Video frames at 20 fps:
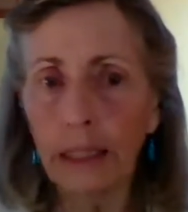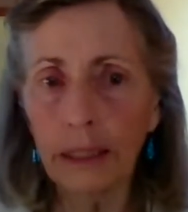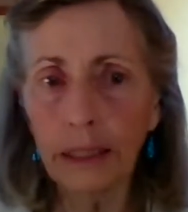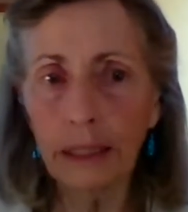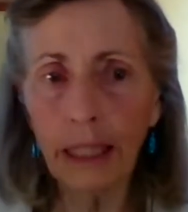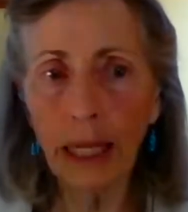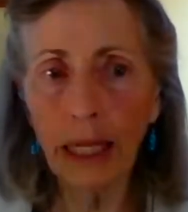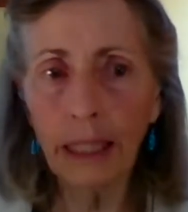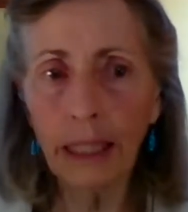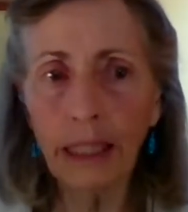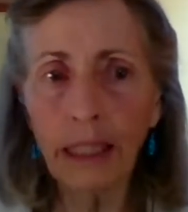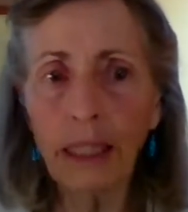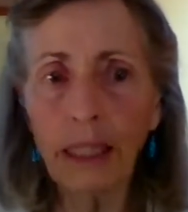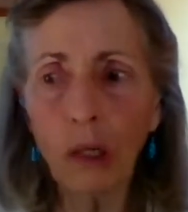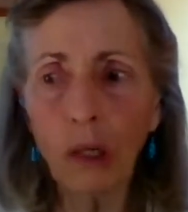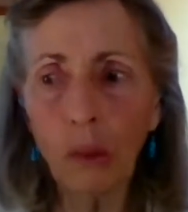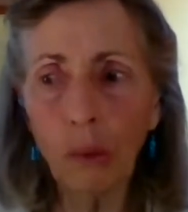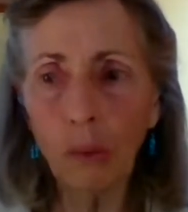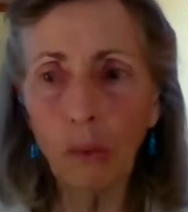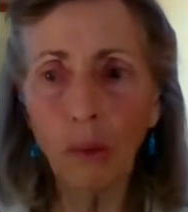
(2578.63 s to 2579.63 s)
say,
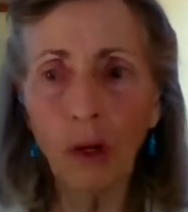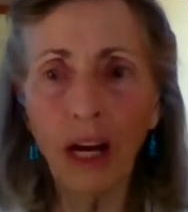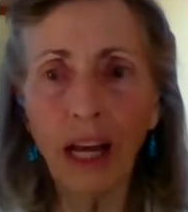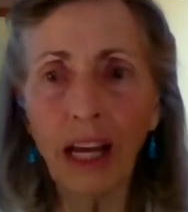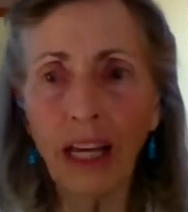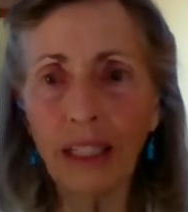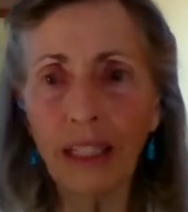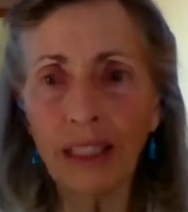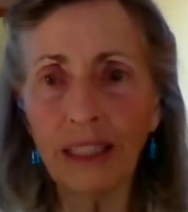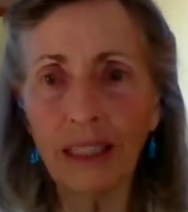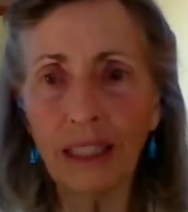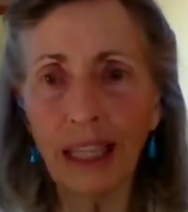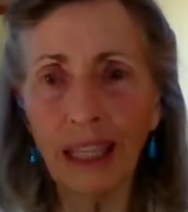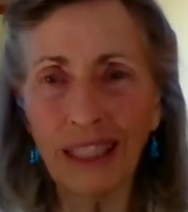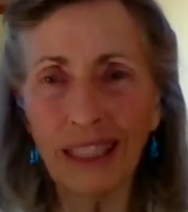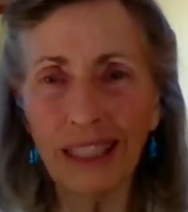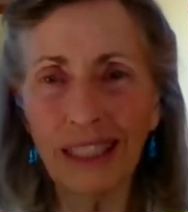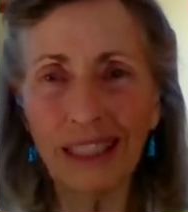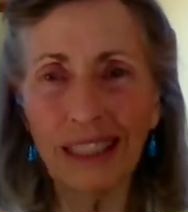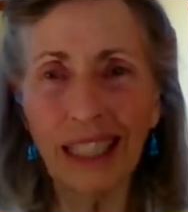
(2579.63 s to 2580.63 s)
what,
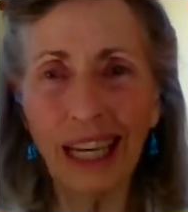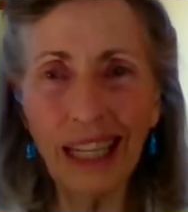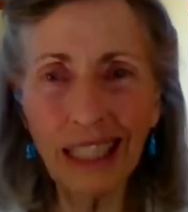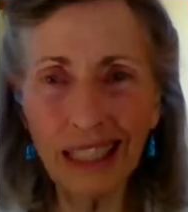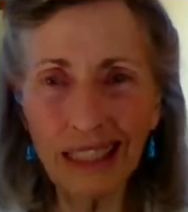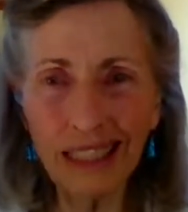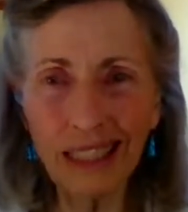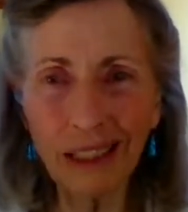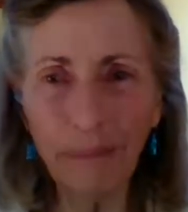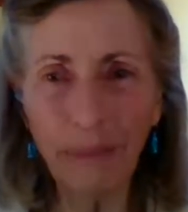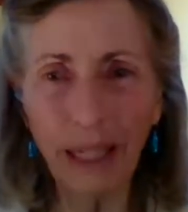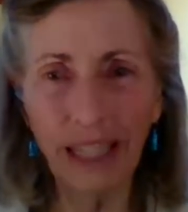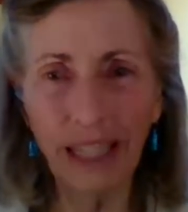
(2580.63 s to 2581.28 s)
that does